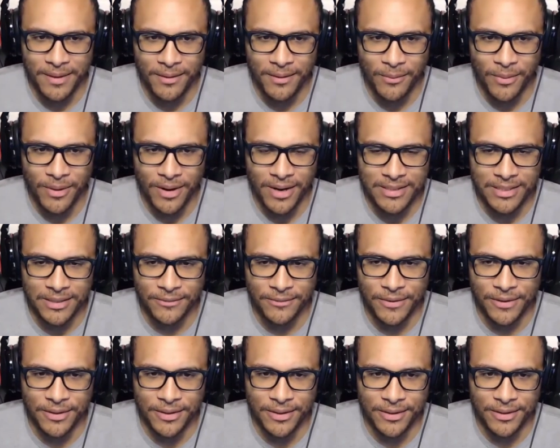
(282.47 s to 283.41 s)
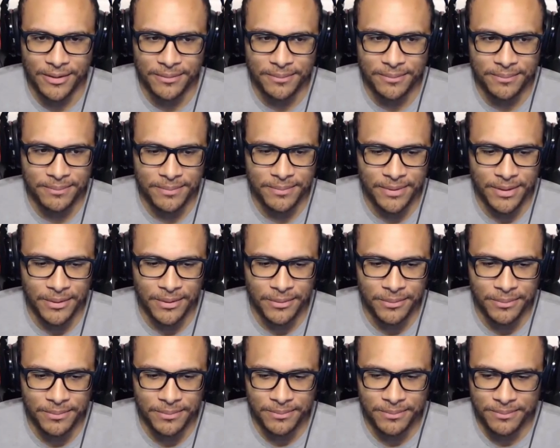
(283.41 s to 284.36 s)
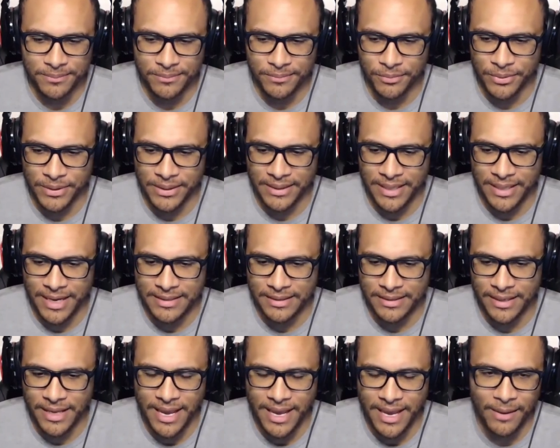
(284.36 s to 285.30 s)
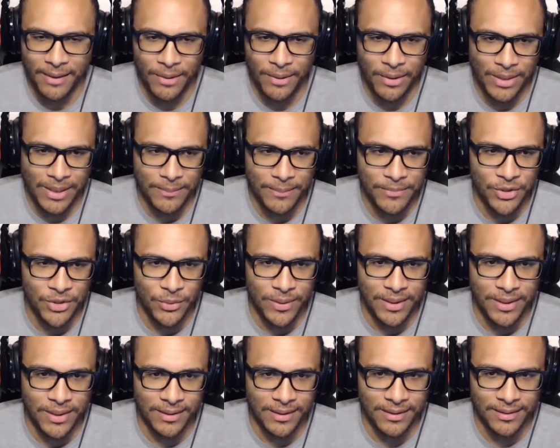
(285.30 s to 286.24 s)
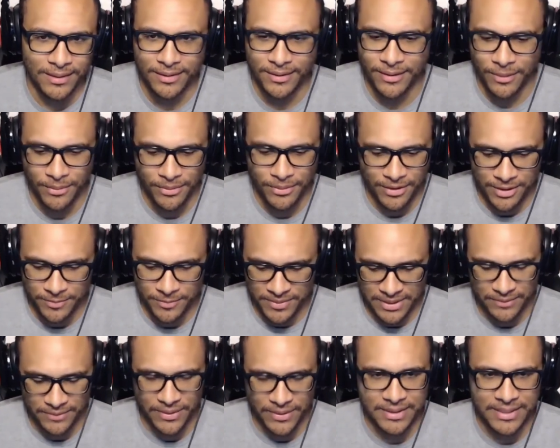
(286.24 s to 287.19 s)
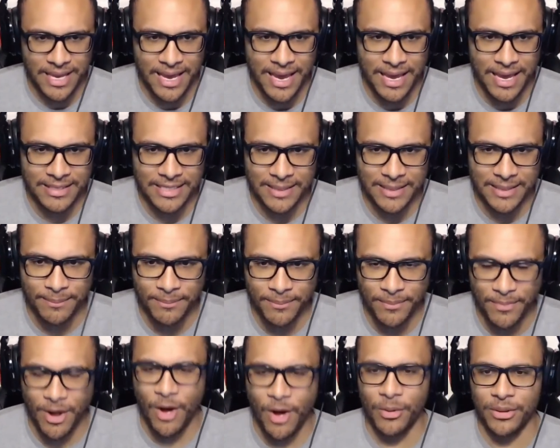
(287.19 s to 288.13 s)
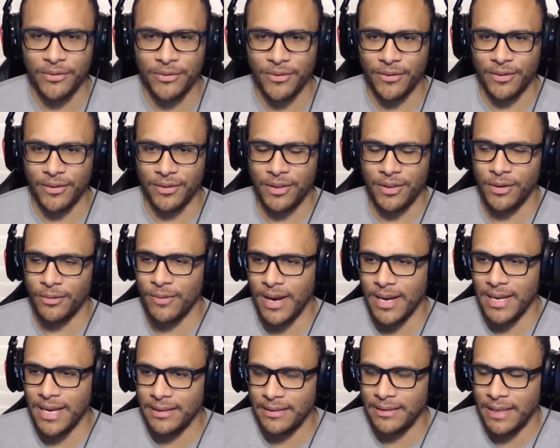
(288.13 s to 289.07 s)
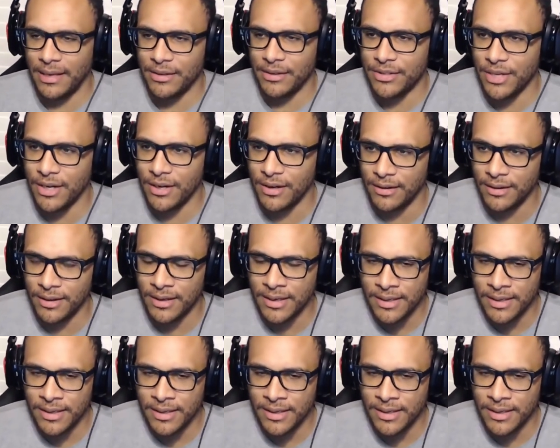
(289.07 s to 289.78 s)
Whereas if you're, you know, realizing, hey, like when I'm doing, you know, this specific task, I'm always further to the right on that chart.